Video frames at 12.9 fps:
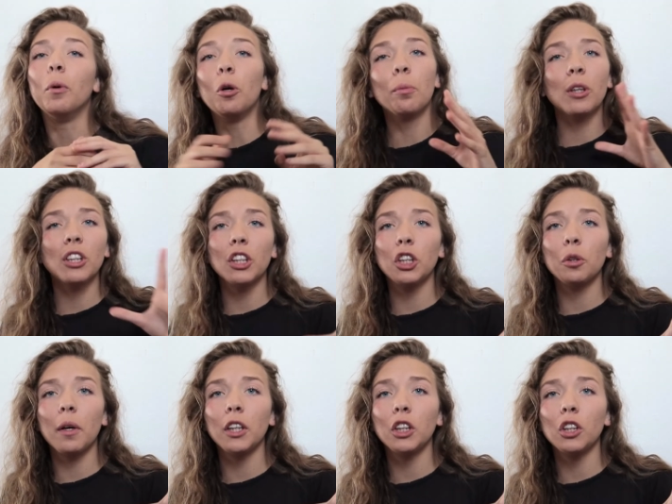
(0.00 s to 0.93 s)
boomer
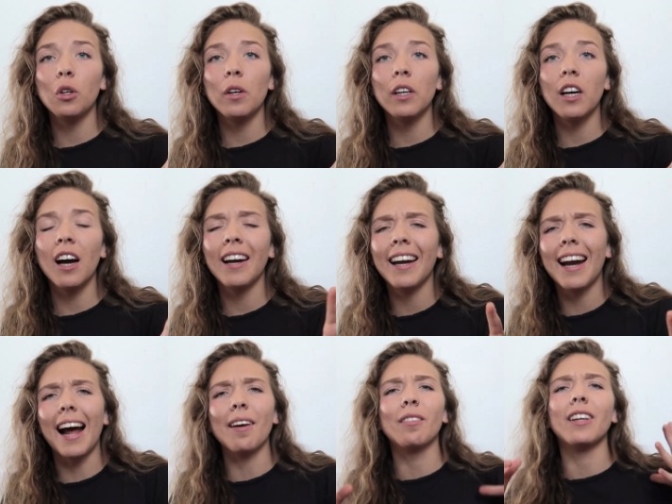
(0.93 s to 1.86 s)
situation going on,
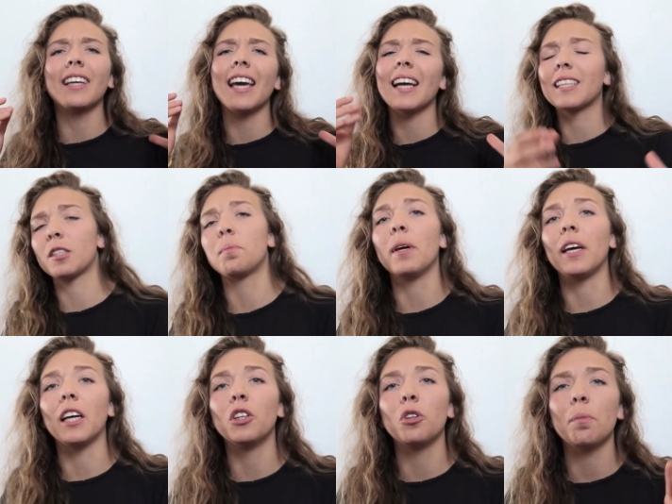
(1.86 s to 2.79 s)
and I really can't
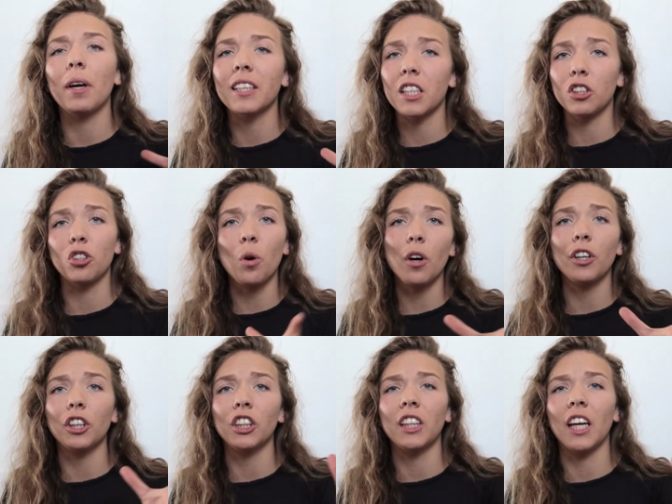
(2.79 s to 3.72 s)
speak into it because I don't
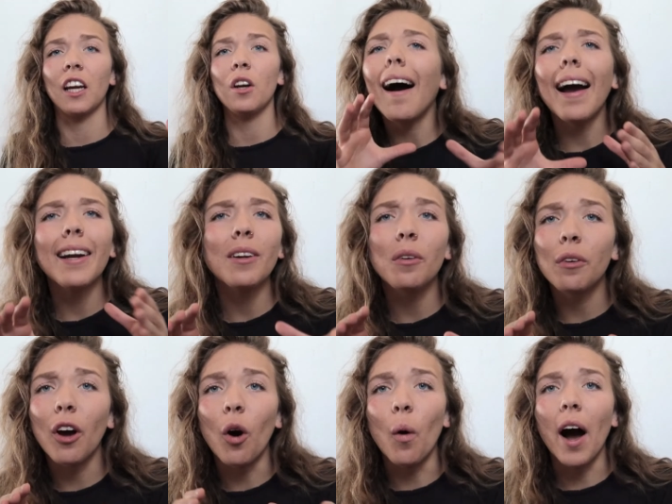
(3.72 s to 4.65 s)
understand. I don't
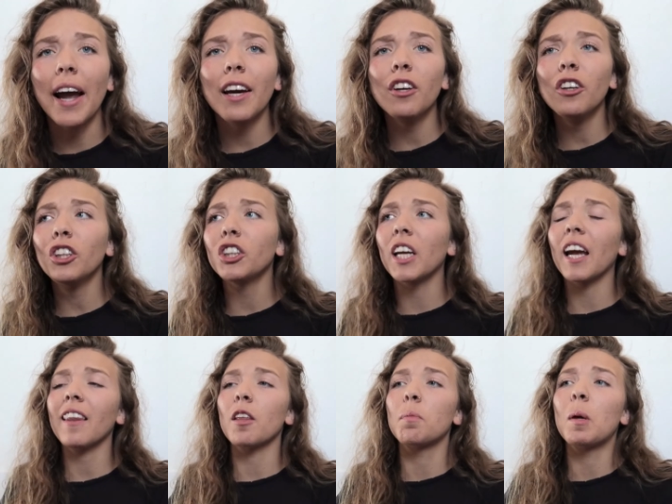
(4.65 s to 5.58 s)
know. I
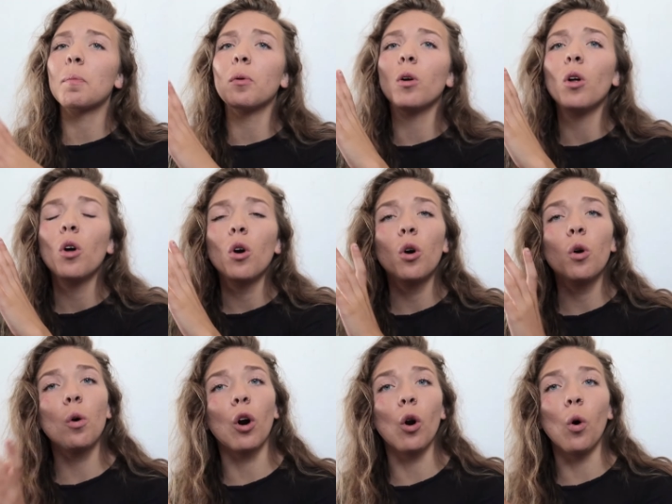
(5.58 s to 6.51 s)
understand that people
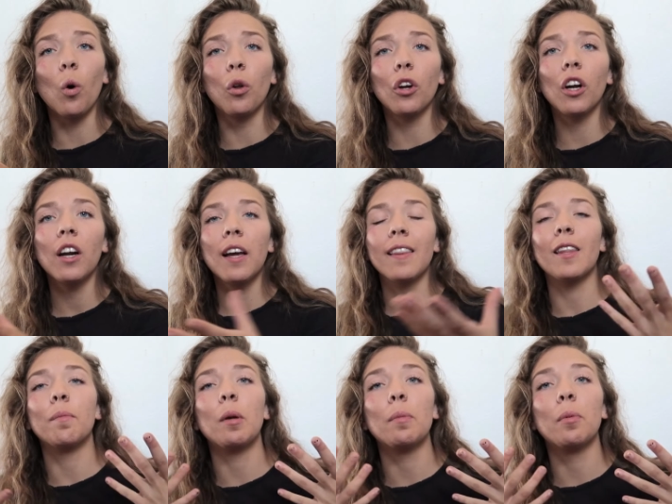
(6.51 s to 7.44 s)
who are older
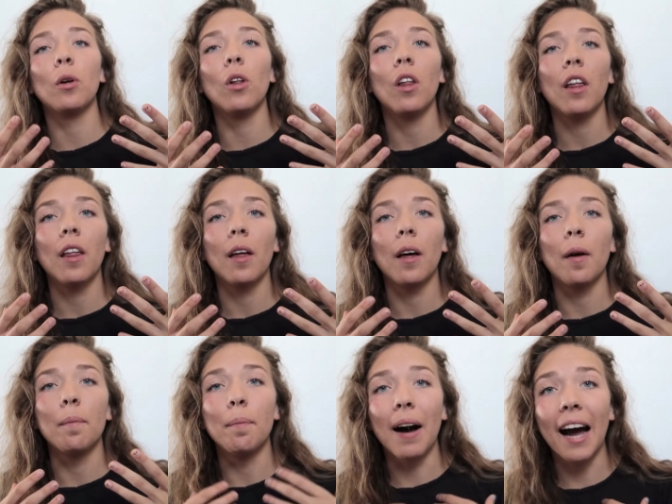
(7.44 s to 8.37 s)
than people
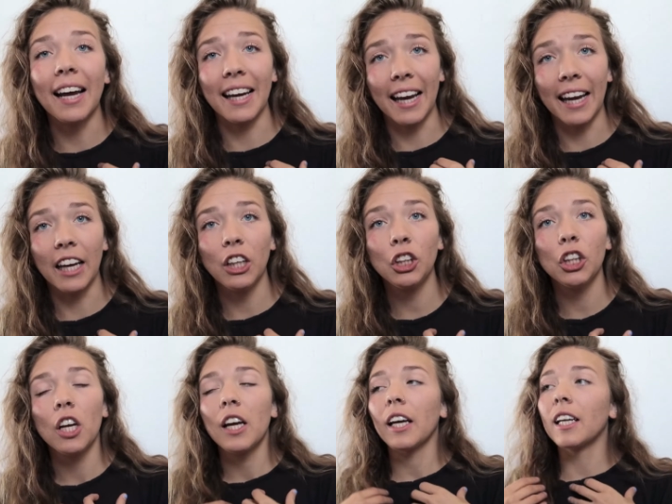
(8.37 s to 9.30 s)
my age
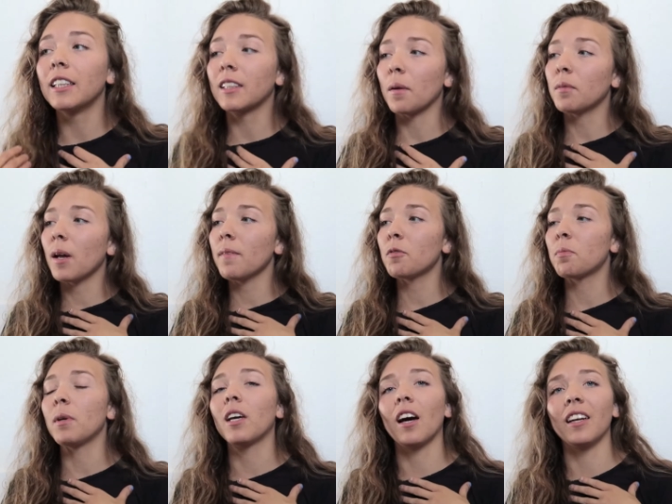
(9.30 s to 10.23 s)
can sometimes
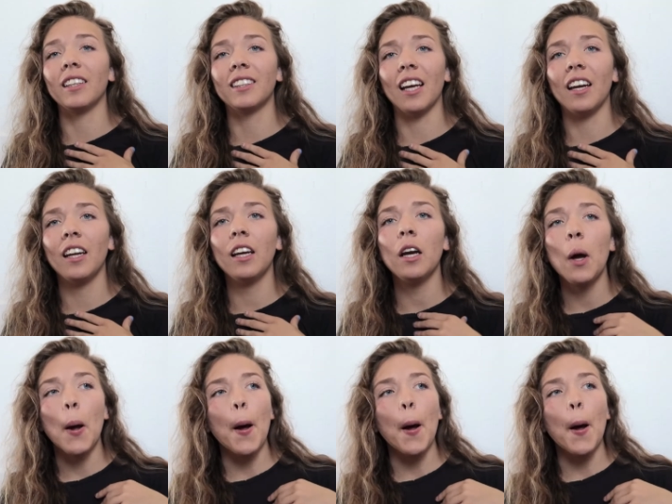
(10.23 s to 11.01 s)
be condescending,